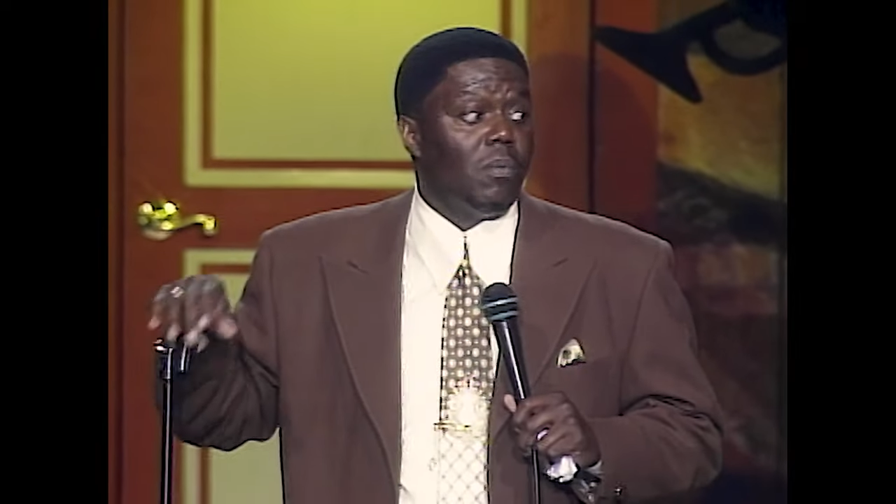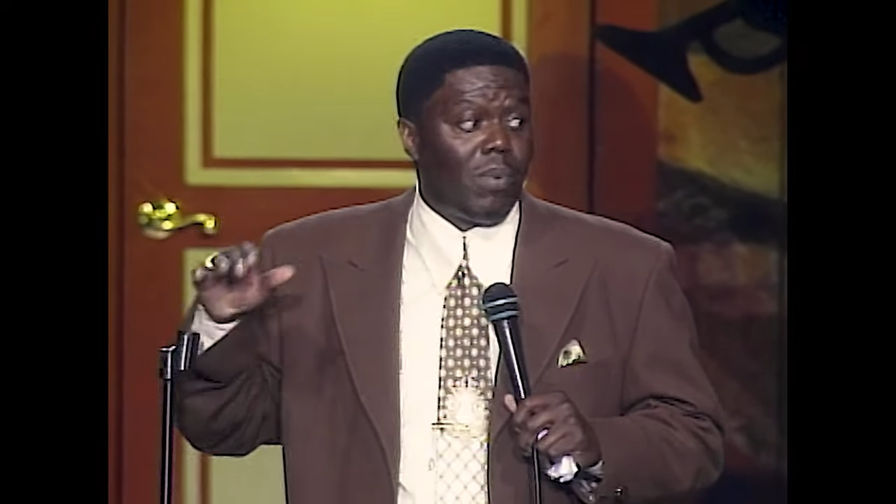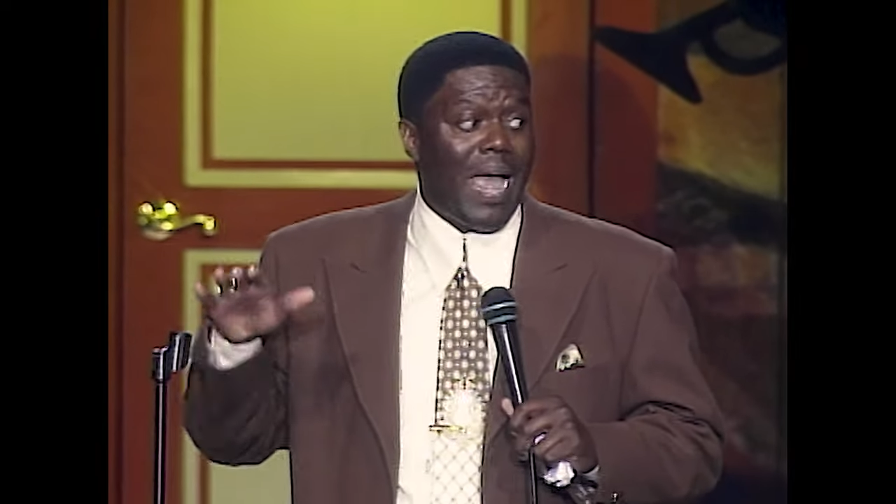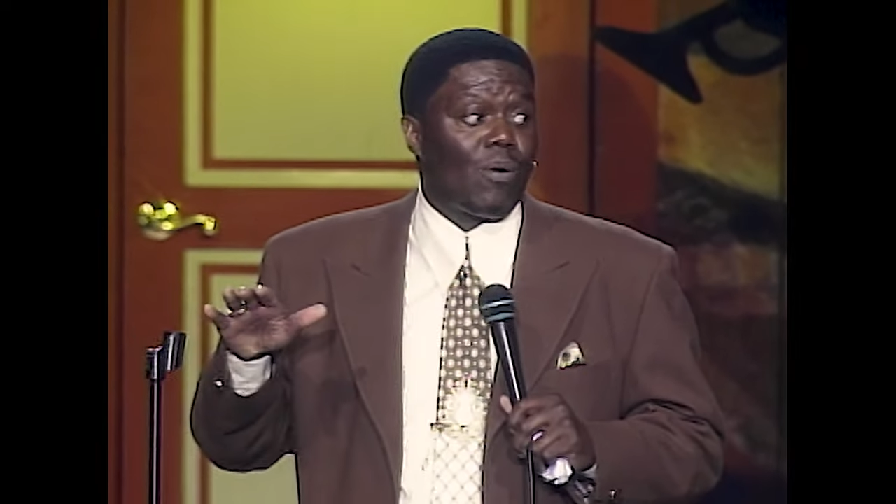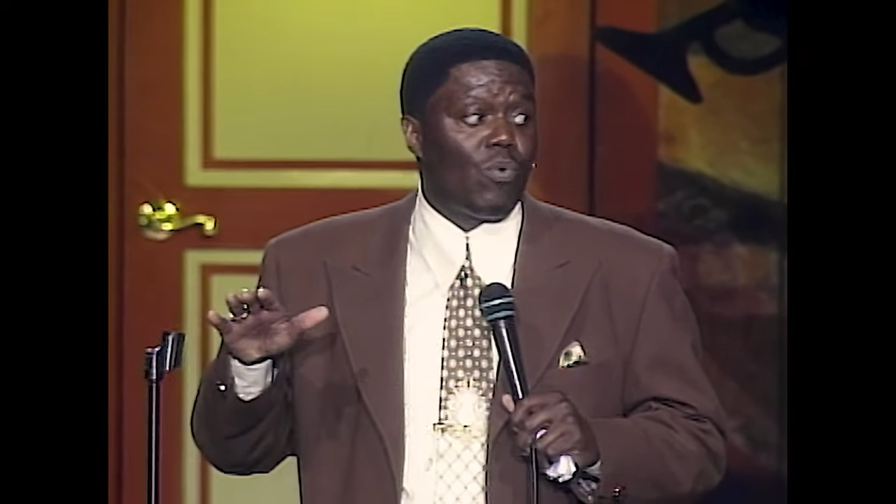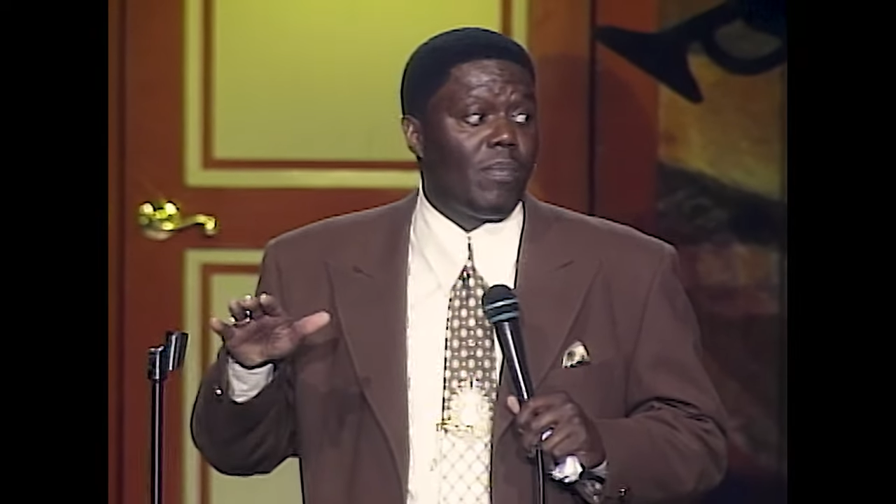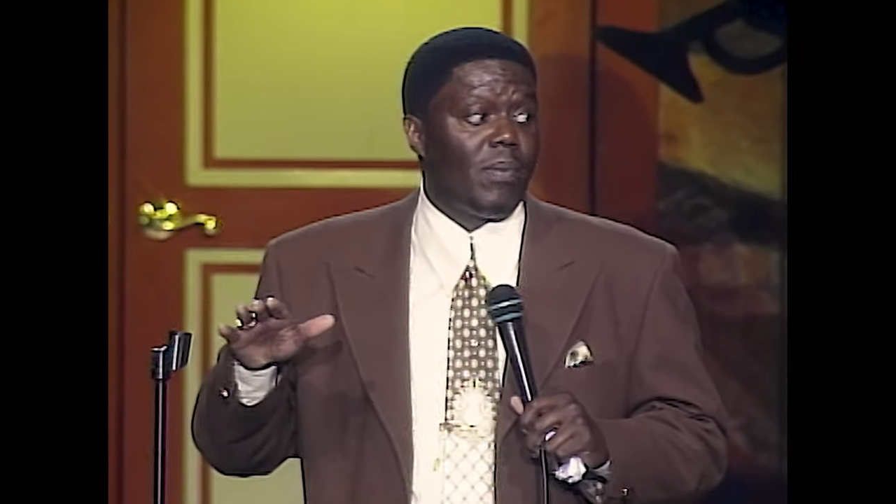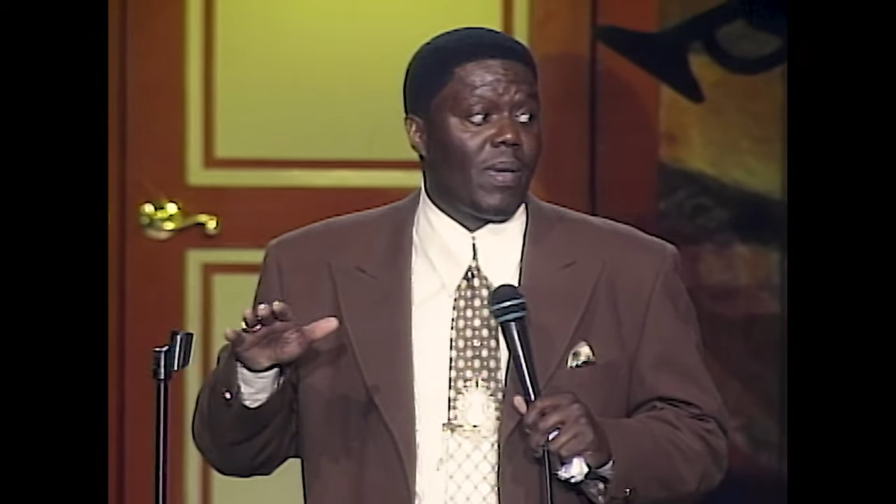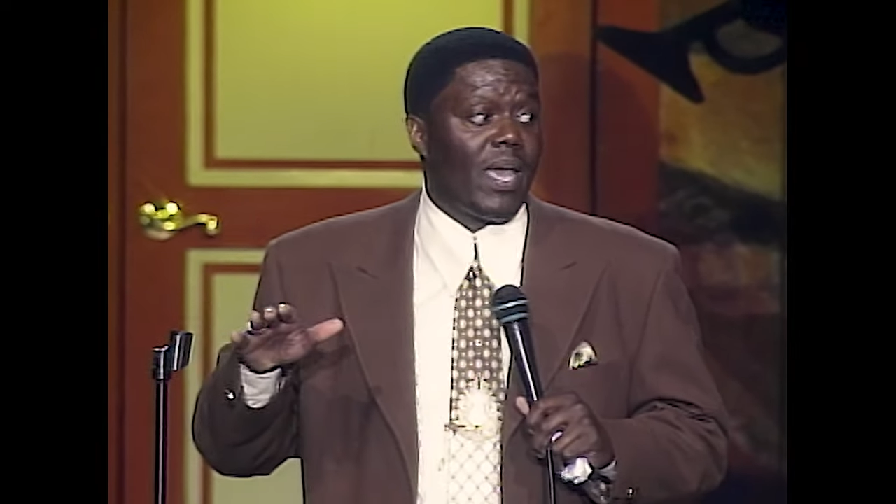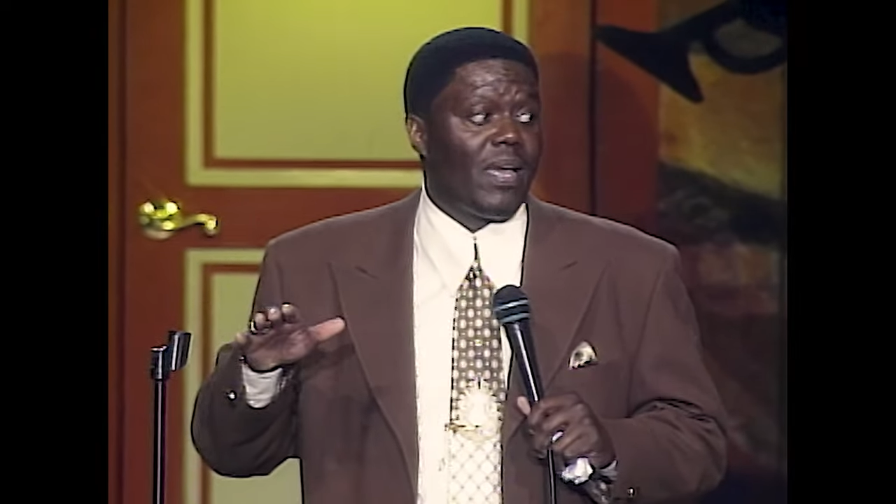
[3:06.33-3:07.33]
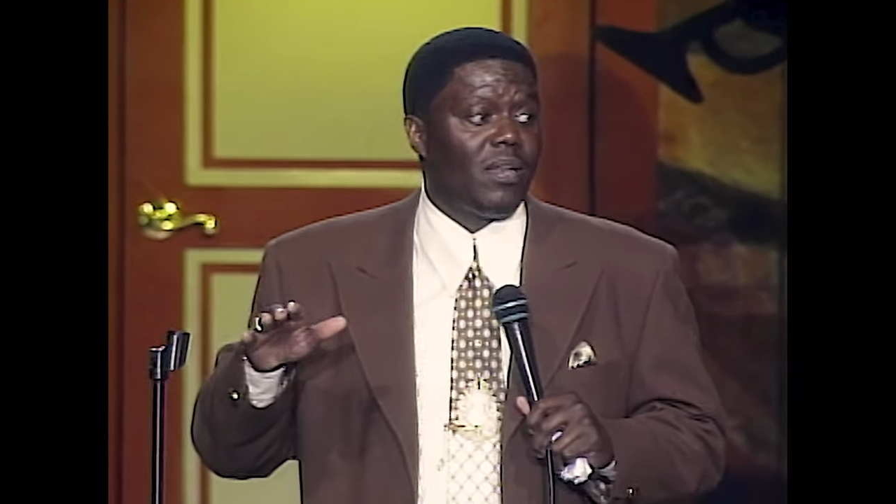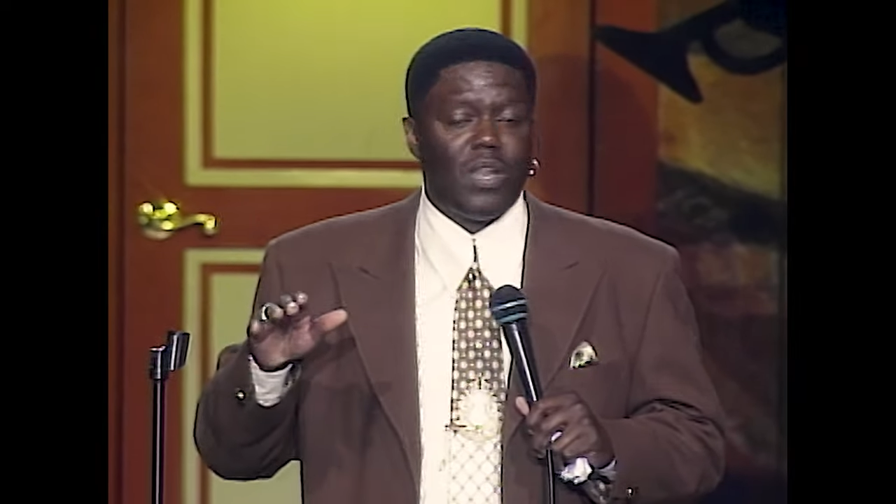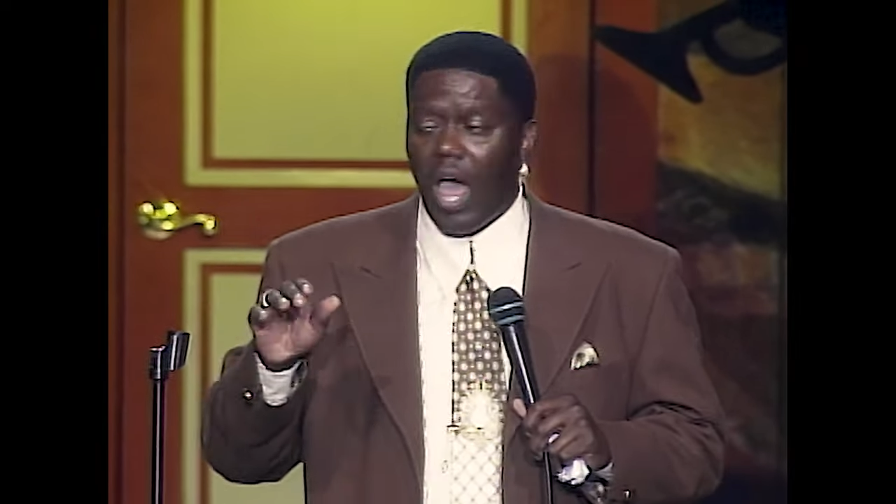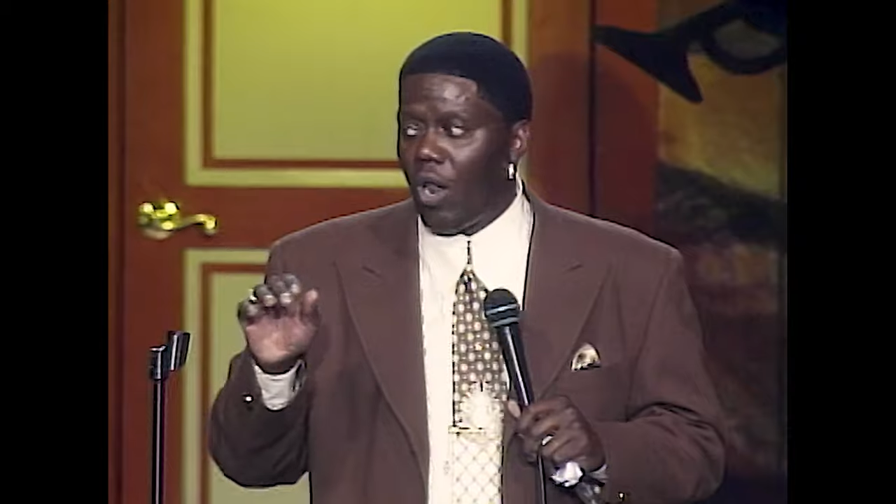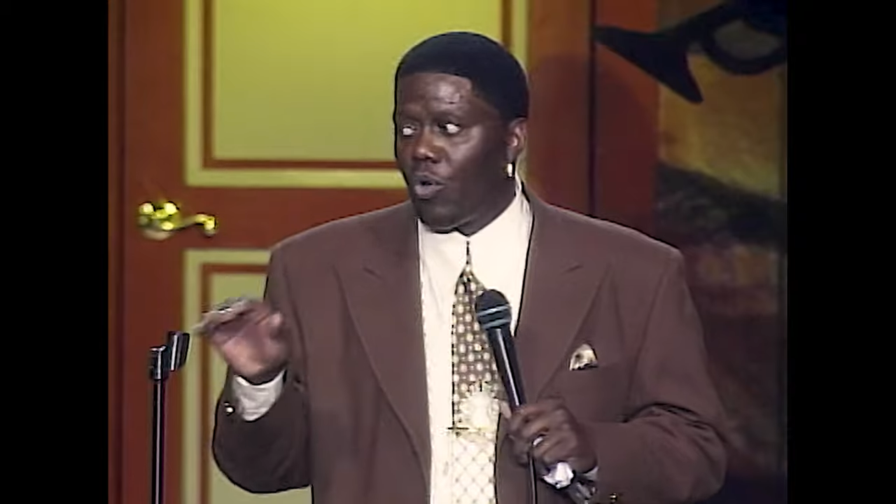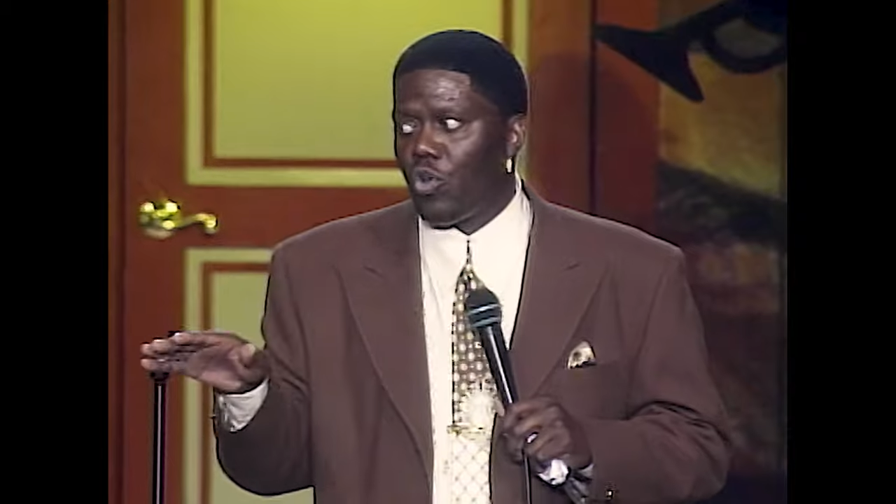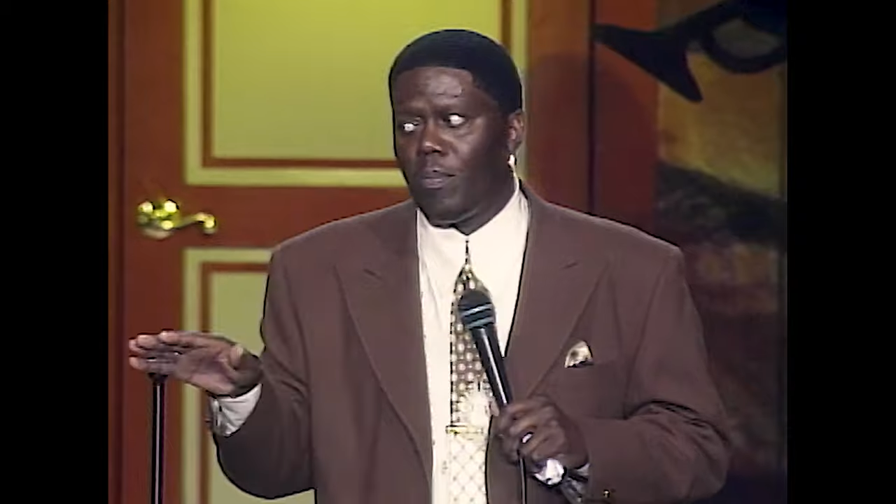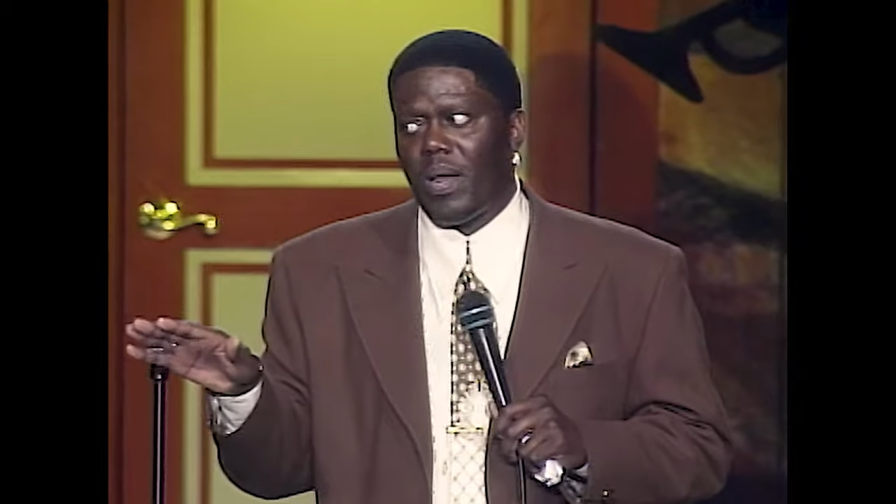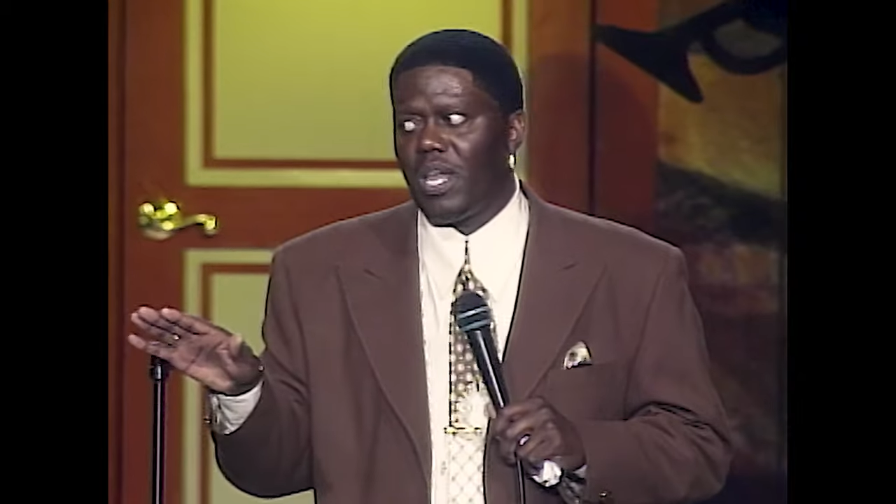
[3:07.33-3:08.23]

black women, man, I don't know about